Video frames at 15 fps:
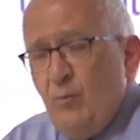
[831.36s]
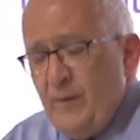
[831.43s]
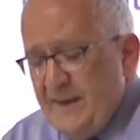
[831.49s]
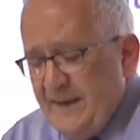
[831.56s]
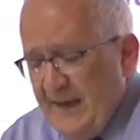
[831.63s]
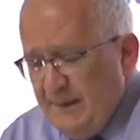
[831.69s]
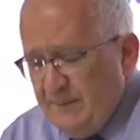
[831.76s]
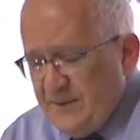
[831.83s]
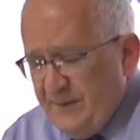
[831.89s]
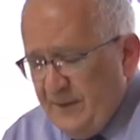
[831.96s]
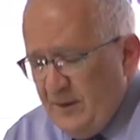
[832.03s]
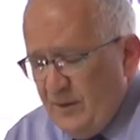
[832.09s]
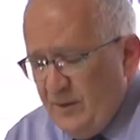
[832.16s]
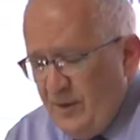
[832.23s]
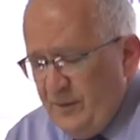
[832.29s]
We came to the
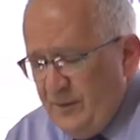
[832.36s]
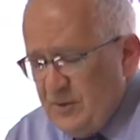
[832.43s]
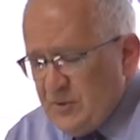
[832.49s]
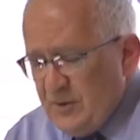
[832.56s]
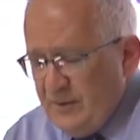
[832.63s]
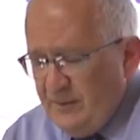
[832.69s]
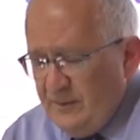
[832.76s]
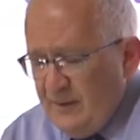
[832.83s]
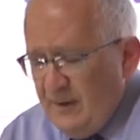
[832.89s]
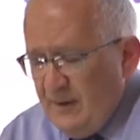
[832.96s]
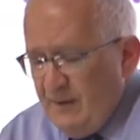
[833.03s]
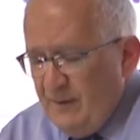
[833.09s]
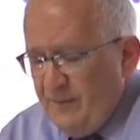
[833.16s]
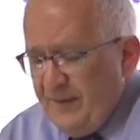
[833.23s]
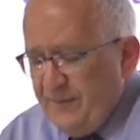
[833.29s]
conclusion
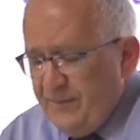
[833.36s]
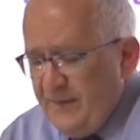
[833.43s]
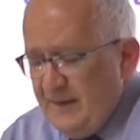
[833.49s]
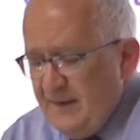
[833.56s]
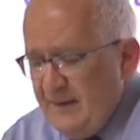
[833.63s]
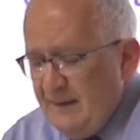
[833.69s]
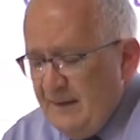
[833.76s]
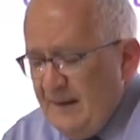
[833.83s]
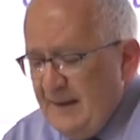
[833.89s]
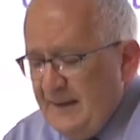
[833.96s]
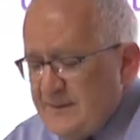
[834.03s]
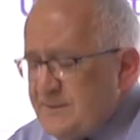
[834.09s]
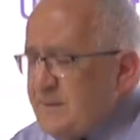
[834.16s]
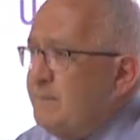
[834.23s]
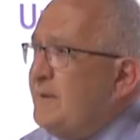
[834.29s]
that the
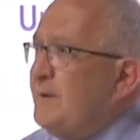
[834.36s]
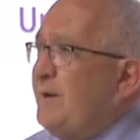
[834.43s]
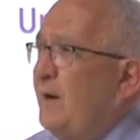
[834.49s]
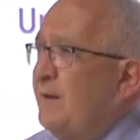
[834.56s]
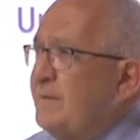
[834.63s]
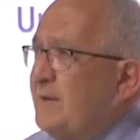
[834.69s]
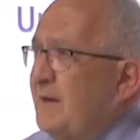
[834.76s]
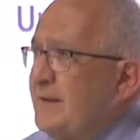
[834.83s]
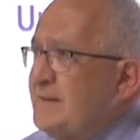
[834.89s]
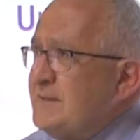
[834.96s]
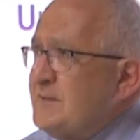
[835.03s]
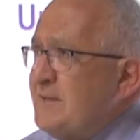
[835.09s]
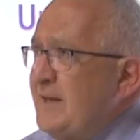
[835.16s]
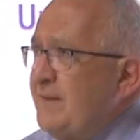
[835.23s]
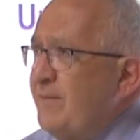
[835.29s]
estimate of at
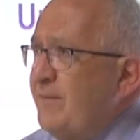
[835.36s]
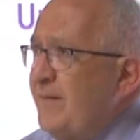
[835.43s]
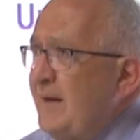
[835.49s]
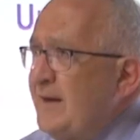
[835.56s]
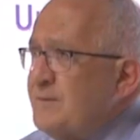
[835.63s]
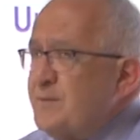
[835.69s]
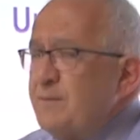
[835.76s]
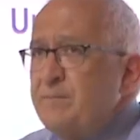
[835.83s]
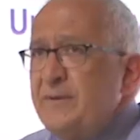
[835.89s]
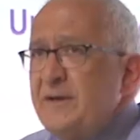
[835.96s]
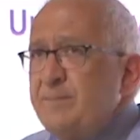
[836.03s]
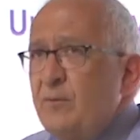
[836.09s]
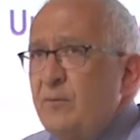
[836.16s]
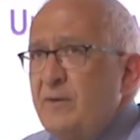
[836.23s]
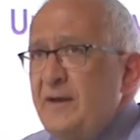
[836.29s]
least 10,000
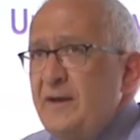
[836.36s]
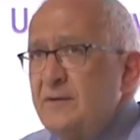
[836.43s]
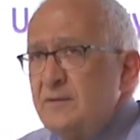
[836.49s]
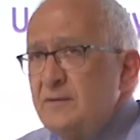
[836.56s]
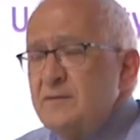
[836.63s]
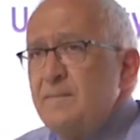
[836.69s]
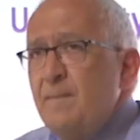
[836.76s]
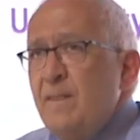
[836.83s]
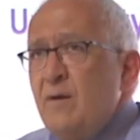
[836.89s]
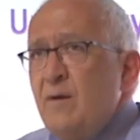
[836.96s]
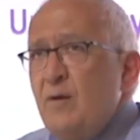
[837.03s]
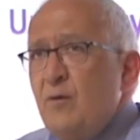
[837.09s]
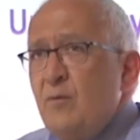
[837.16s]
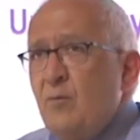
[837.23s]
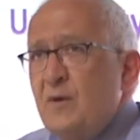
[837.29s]
people killed
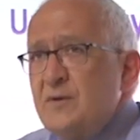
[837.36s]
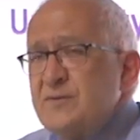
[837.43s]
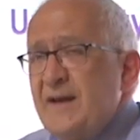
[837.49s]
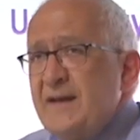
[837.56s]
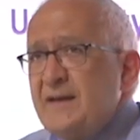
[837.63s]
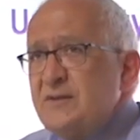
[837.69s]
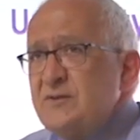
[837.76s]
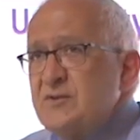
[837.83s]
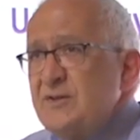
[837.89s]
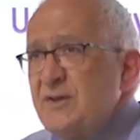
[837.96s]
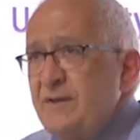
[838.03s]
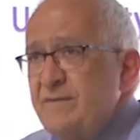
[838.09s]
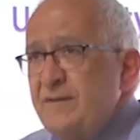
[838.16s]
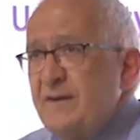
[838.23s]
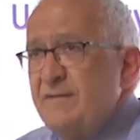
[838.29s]
was a
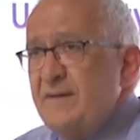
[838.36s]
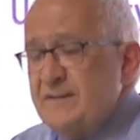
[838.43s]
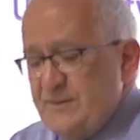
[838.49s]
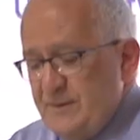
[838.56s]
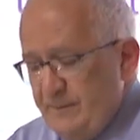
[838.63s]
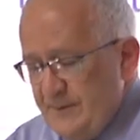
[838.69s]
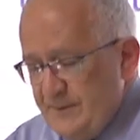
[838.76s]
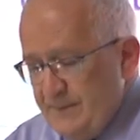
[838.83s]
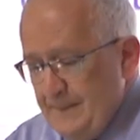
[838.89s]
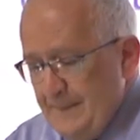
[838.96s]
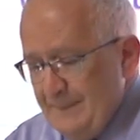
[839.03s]
conservative estimate.